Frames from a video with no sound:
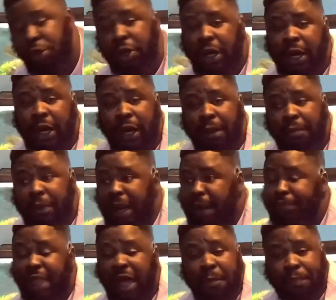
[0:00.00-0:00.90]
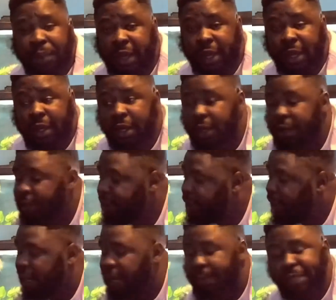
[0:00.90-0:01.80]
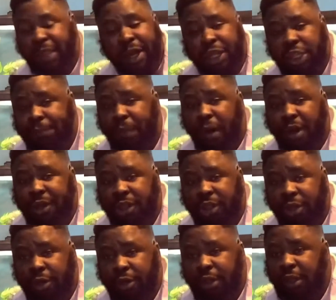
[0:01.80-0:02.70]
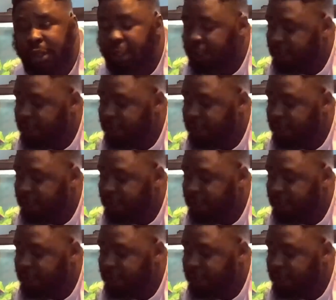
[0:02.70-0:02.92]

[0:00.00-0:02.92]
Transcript: I'm not paid, I'm not sponsored.